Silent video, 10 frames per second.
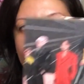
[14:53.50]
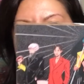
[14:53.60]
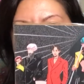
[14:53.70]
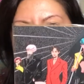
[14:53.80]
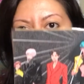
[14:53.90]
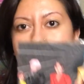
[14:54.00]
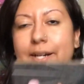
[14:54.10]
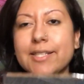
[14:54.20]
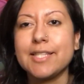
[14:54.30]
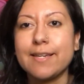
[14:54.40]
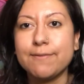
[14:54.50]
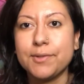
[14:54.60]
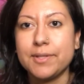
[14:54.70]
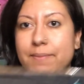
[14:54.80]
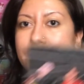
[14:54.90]
it. Sorry, it's like 4
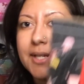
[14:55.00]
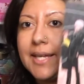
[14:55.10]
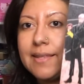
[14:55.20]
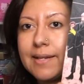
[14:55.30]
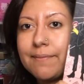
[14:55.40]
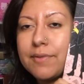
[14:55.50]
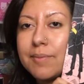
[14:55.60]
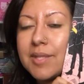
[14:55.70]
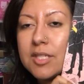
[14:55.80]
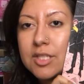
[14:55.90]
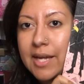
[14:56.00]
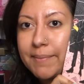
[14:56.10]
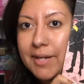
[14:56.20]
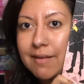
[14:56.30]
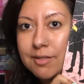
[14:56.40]
in the morning that I'm filming this. I'm
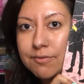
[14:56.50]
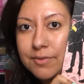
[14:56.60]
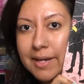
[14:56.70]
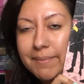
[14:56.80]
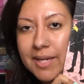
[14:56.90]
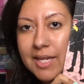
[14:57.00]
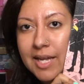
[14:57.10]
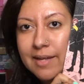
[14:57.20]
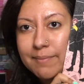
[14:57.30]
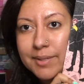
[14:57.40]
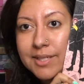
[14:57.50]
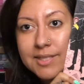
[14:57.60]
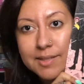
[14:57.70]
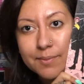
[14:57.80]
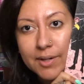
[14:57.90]
gonna have to frame it and put it
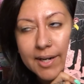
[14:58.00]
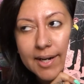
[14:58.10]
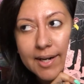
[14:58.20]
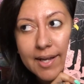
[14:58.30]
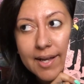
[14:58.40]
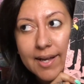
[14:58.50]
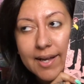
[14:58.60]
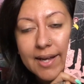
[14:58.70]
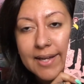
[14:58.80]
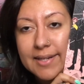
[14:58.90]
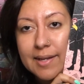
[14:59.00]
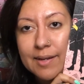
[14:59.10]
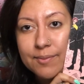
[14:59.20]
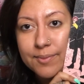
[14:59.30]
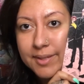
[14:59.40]
somewhere and I
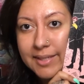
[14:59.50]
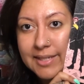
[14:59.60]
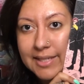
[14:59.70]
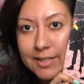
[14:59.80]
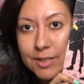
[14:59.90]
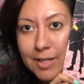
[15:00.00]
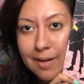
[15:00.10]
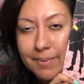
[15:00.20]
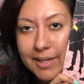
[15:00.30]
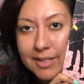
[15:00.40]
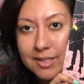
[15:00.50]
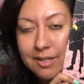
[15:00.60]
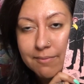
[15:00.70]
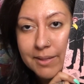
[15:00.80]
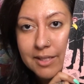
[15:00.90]
really need to stop buying
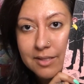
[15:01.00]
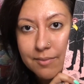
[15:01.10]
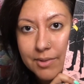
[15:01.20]
stuff because I'm